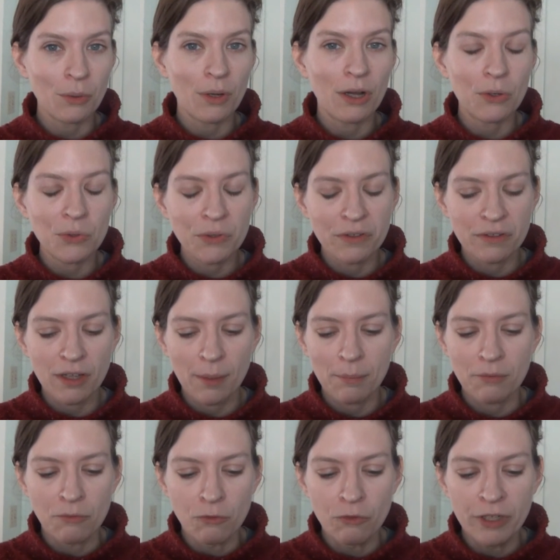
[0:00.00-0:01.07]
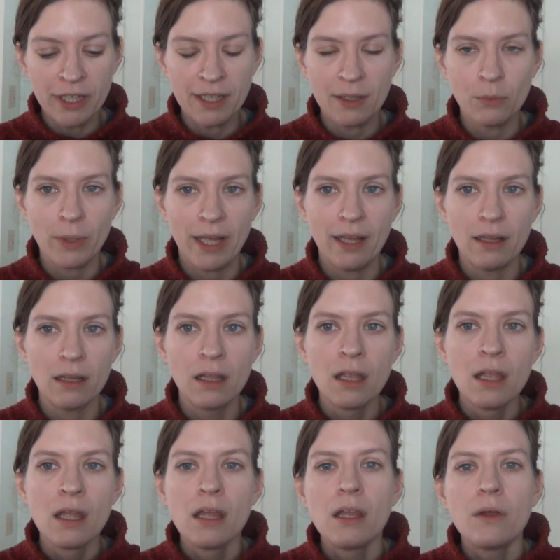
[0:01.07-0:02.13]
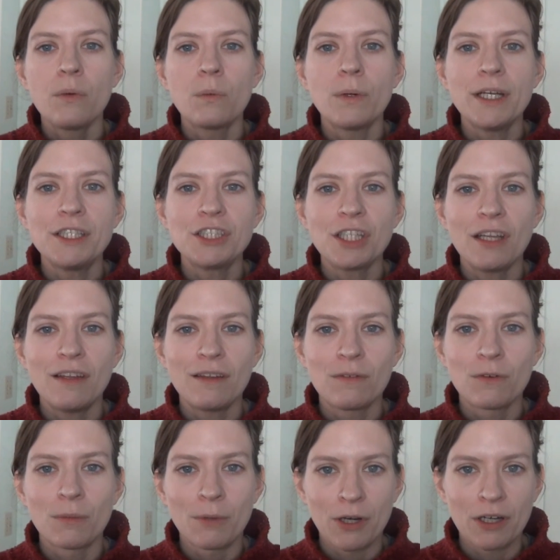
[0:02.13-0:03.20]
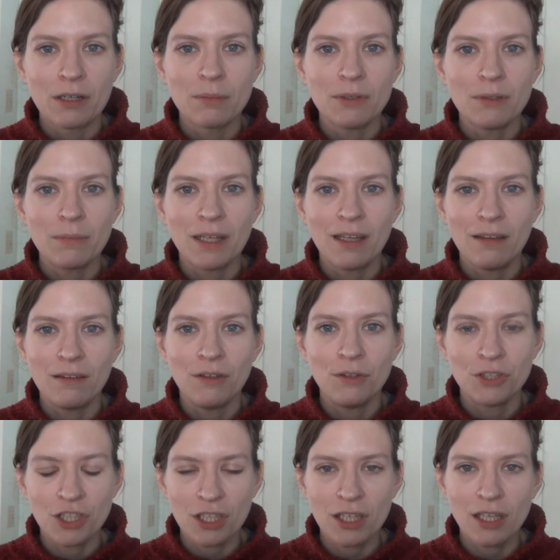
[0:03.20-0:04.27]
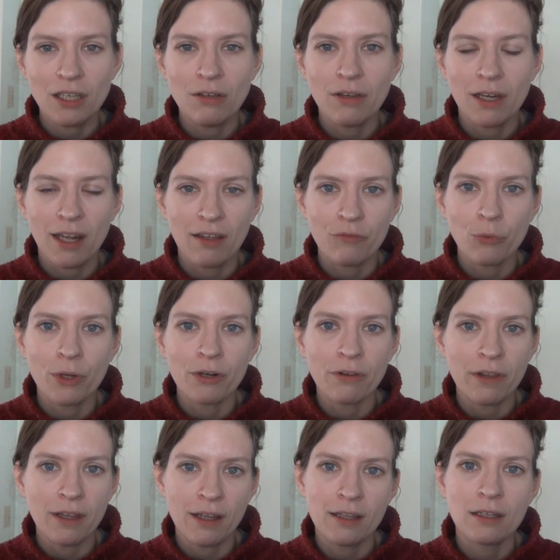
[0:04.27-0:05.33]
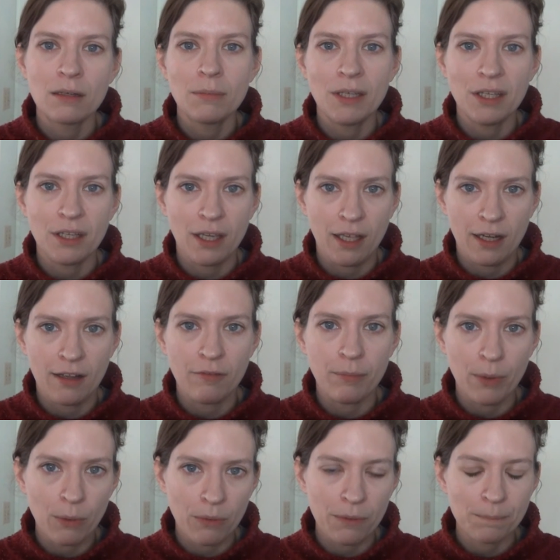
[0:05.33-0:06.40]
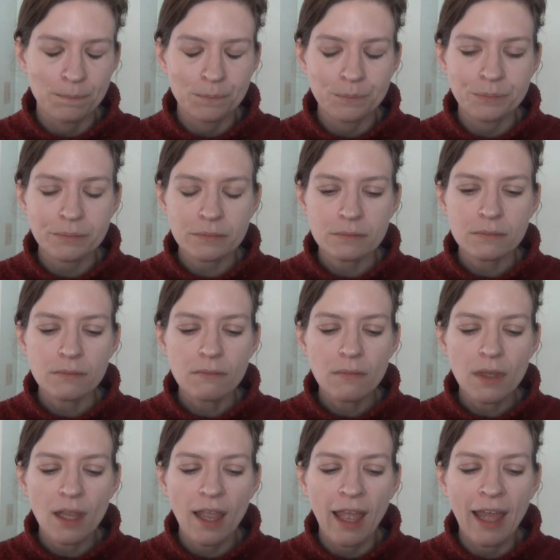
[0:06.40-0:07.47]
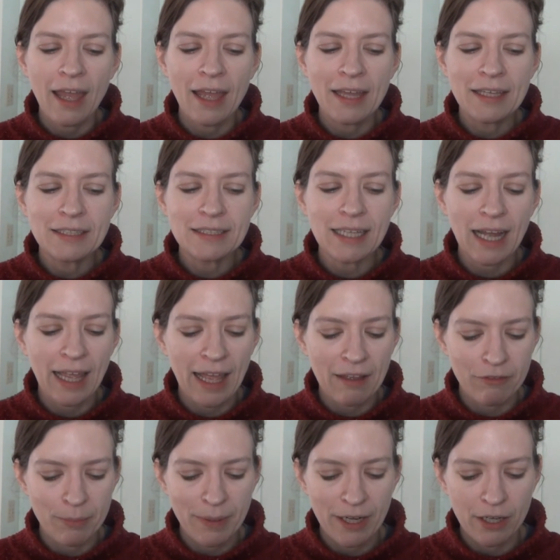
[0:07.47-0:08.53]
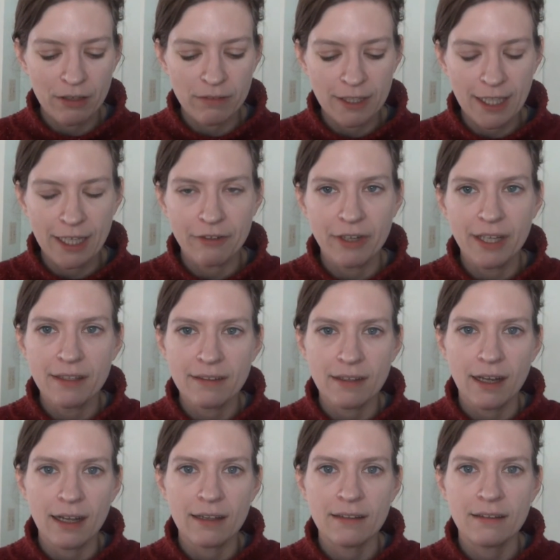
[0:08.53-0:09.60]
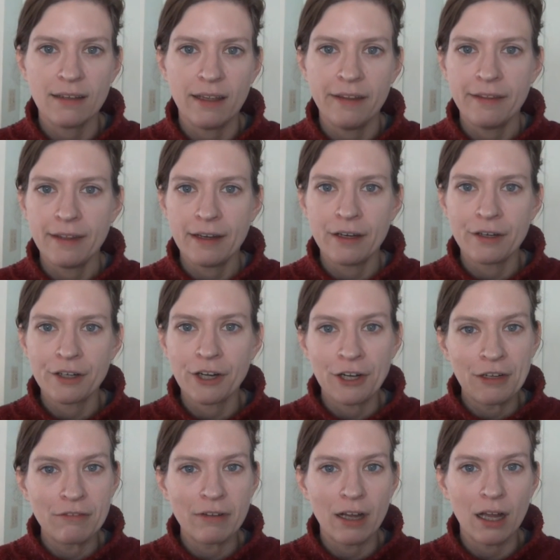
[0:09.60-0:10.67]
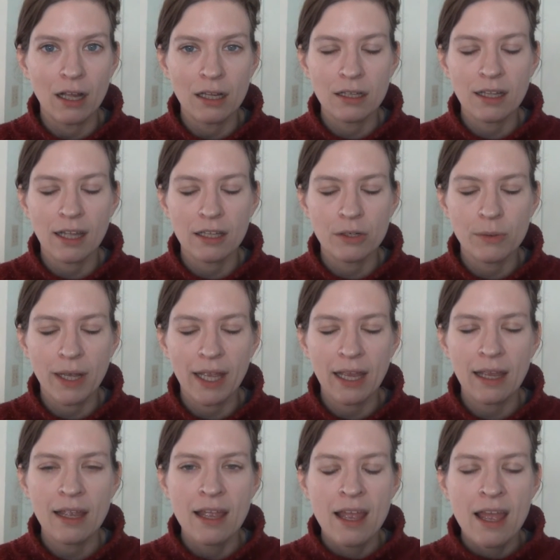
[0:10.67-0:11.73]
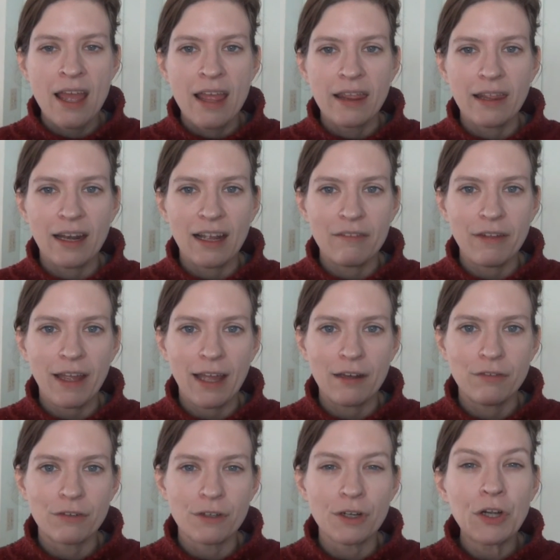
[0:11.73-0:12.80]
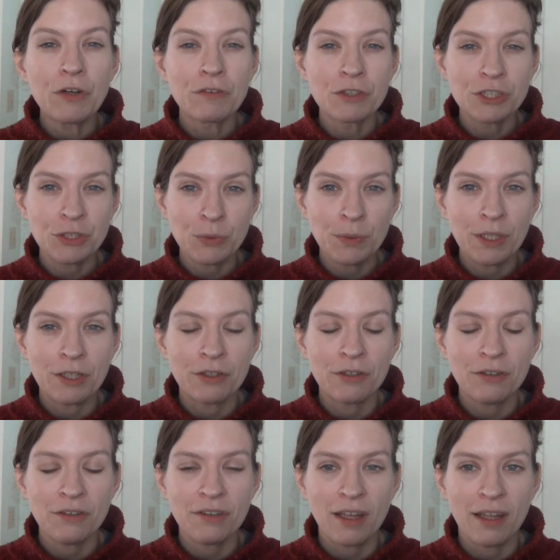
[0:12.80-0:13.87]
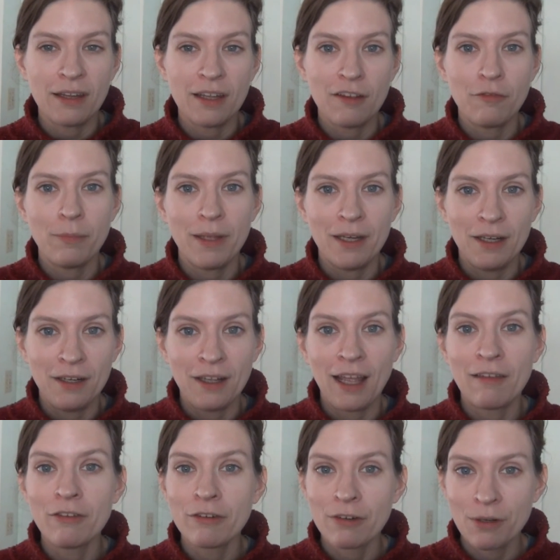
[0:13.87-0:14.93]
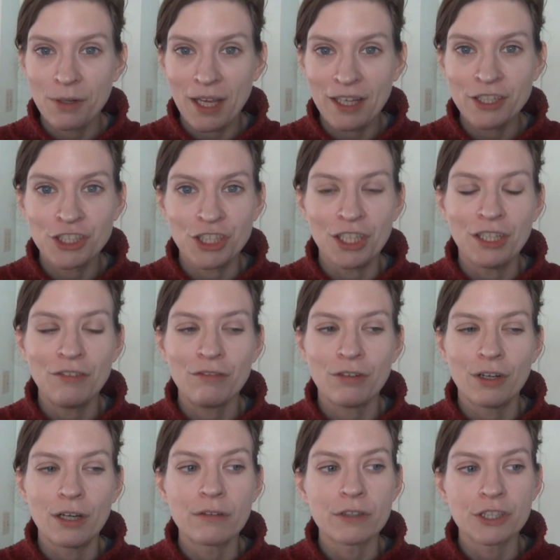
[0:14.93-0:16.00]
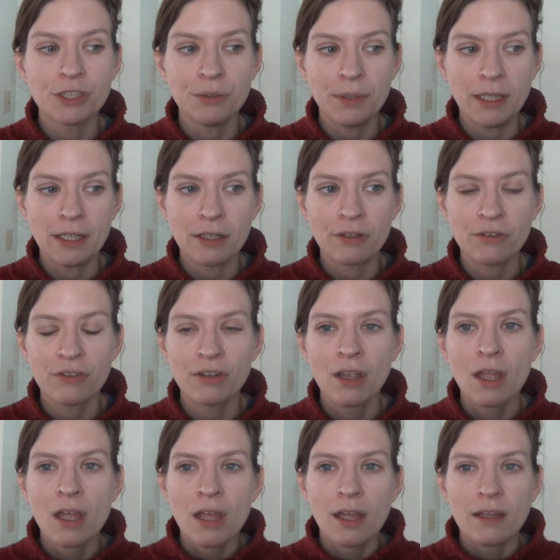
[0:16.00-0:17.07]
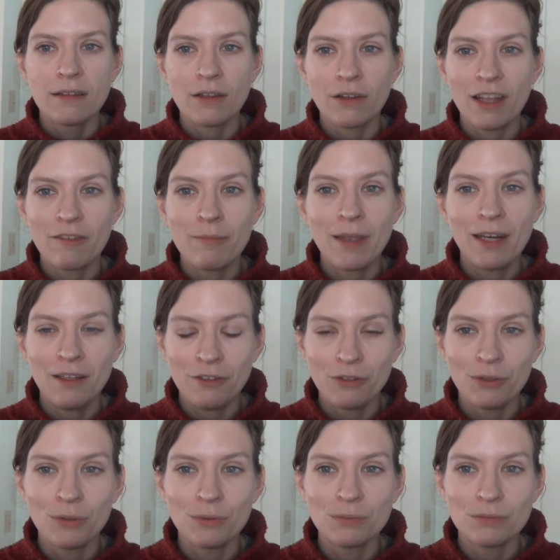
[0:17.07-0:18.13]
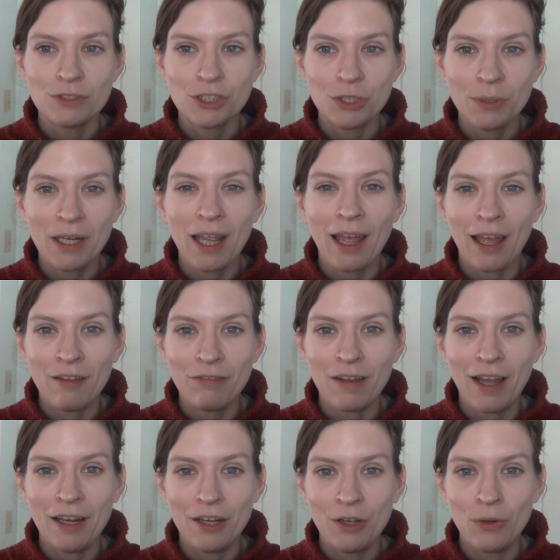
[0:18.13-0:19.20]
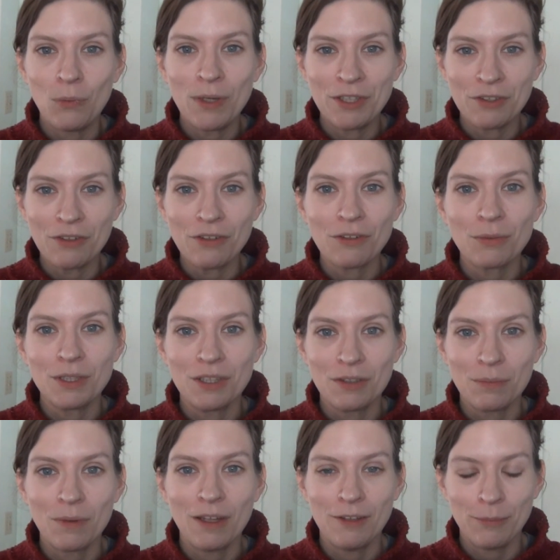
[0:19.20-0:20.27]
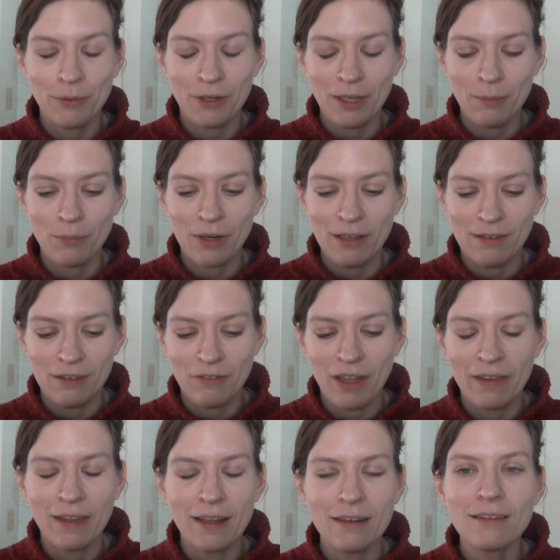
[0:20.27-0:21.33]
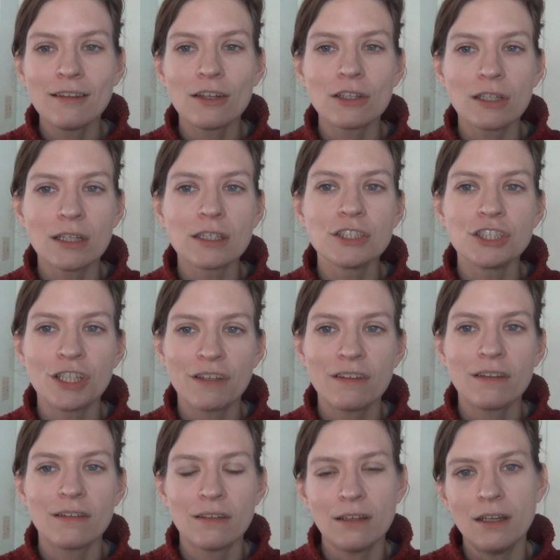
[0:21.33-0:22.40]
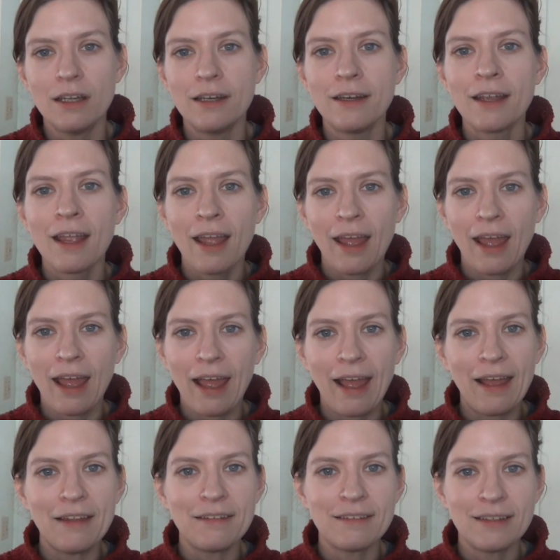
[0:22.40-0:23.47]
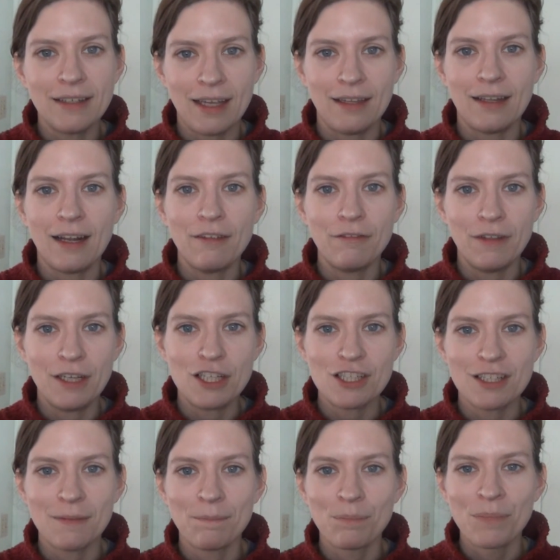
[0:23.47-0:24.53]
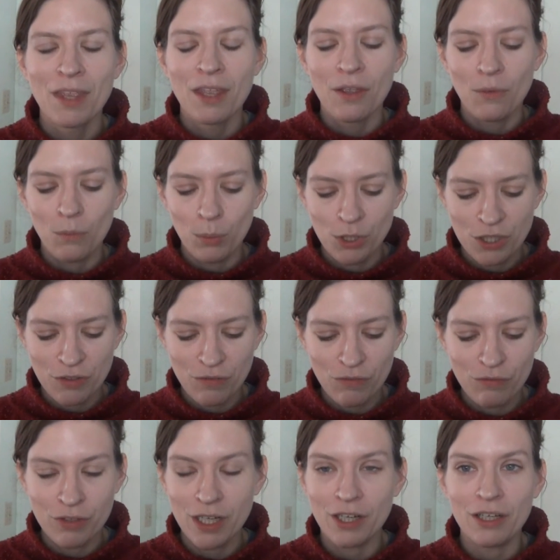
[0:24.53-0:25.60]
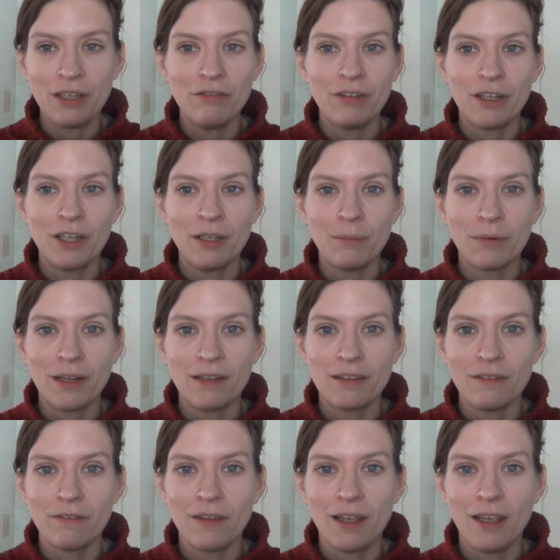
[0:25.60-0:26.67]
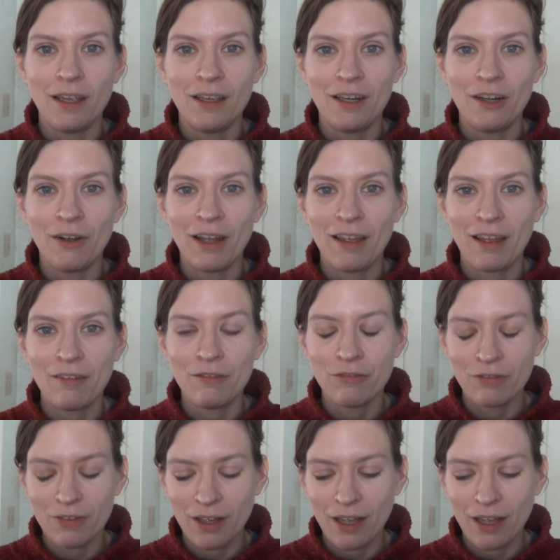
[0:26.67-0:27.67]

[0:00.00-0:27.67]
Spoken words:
holds up really well, which is remarkable because usually you can have one or the other, but you can't have both. And I have a pair of Allegria socks in their Carnival colorway that I've had for over 2 years, and they've been in heavy rotation for over 2 years. So they've made it through 2.5 Idaho winters, which is pretty impressive. And they still look just as good as the day that I finished them, which is very, very impressive. They, you know, I have